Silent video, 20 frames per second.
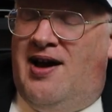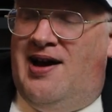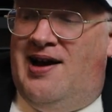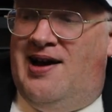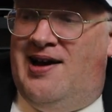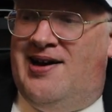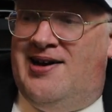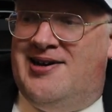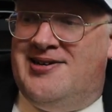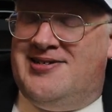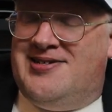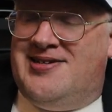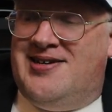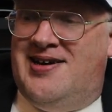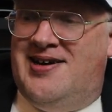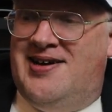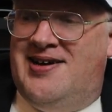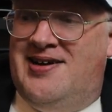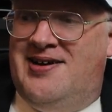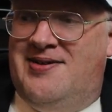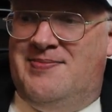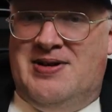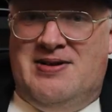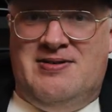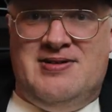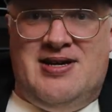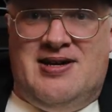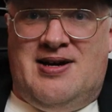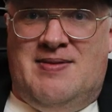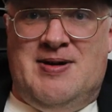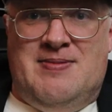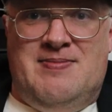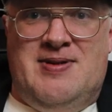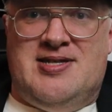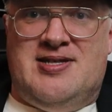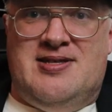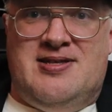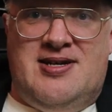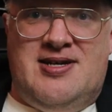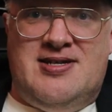But I was like, I'm not
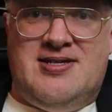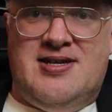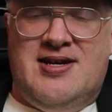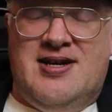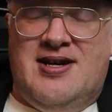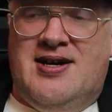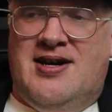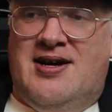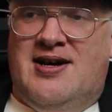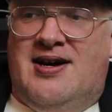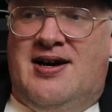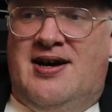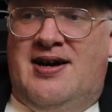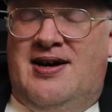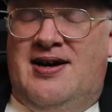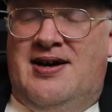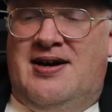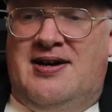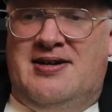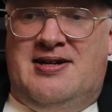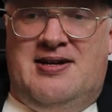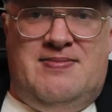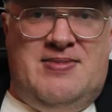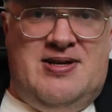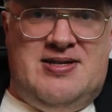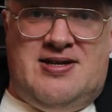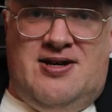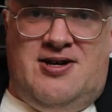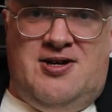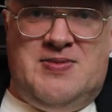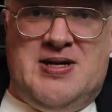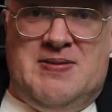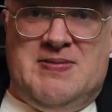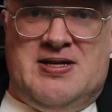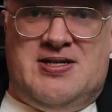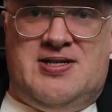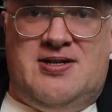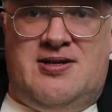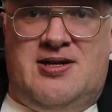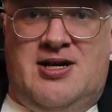missing this. I didn't miss the home game
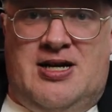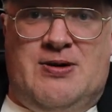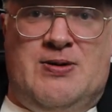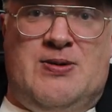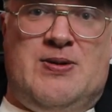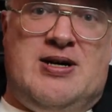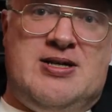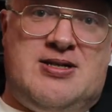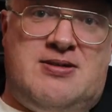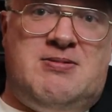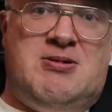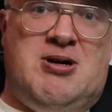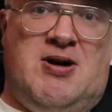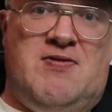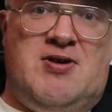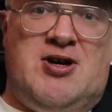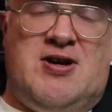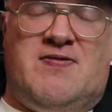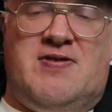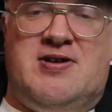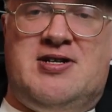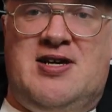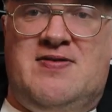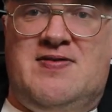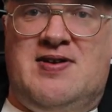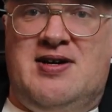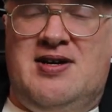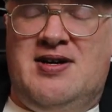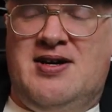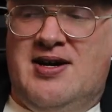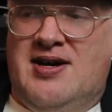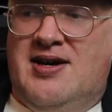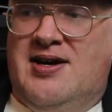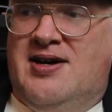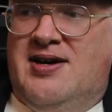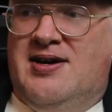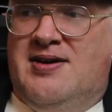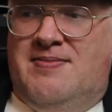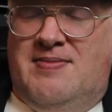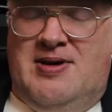that Sunday, although I was covering it for TV.
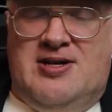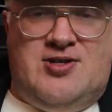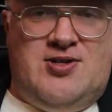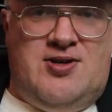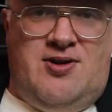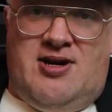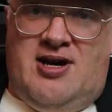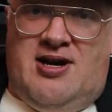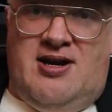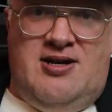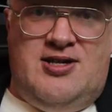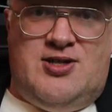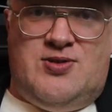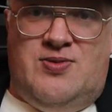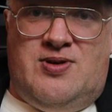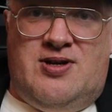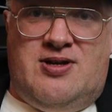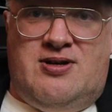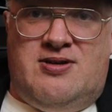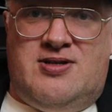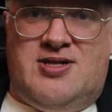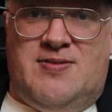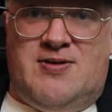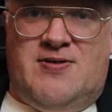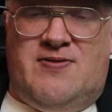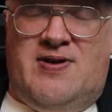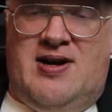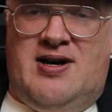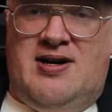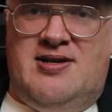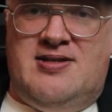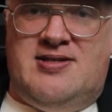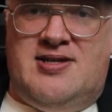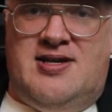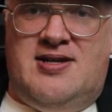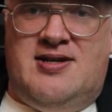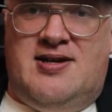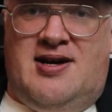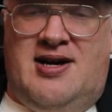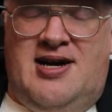Made sure I got at least one of their summer friendlies
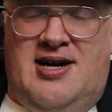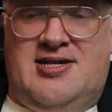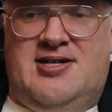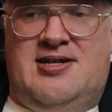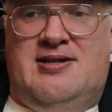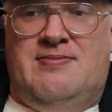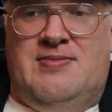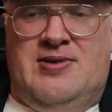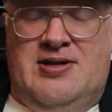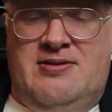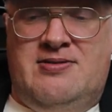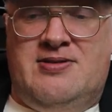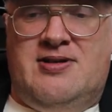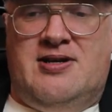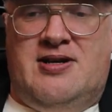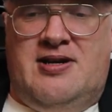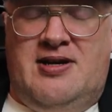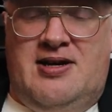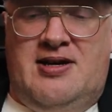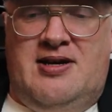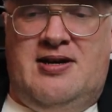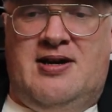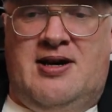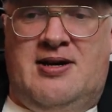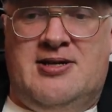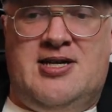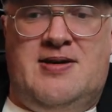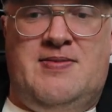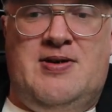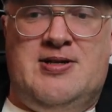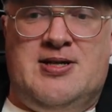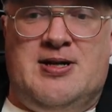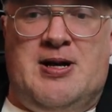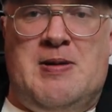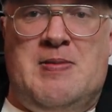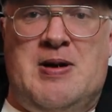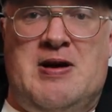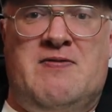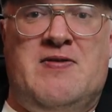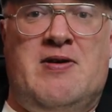in. I actually
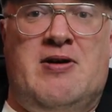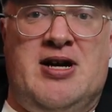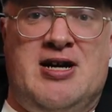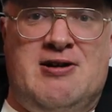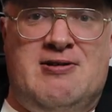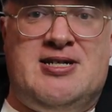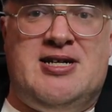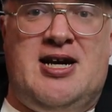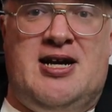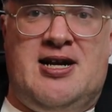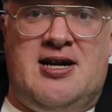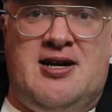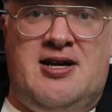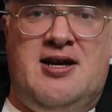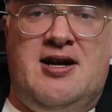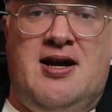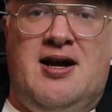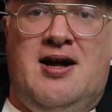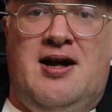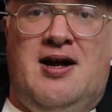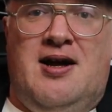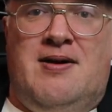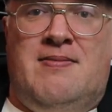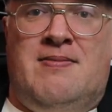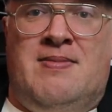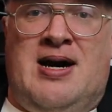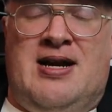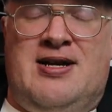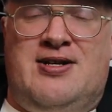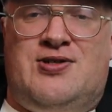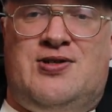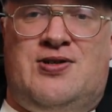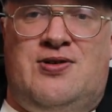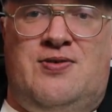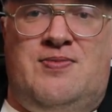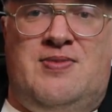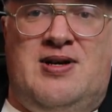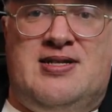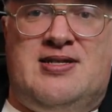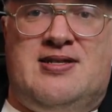very irritatingly, managed
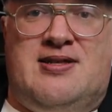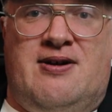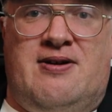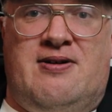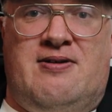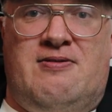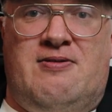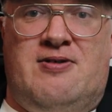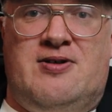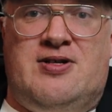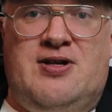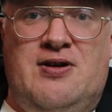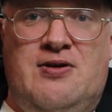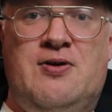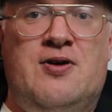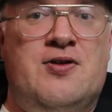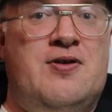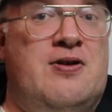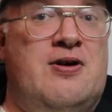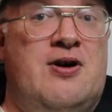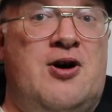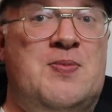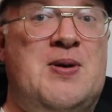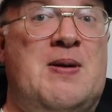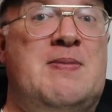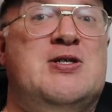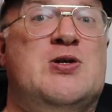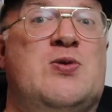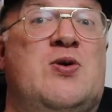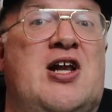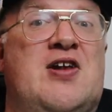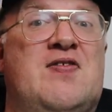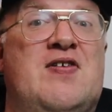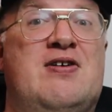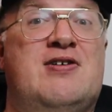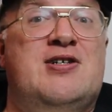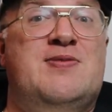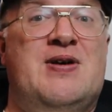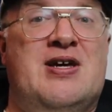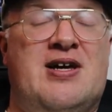to miss their two other home games and
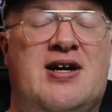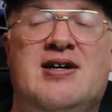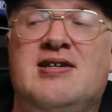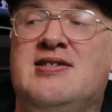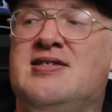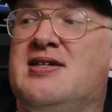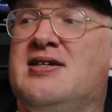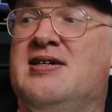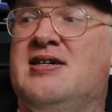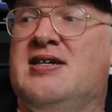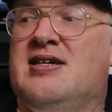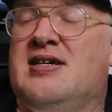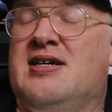qualifiers because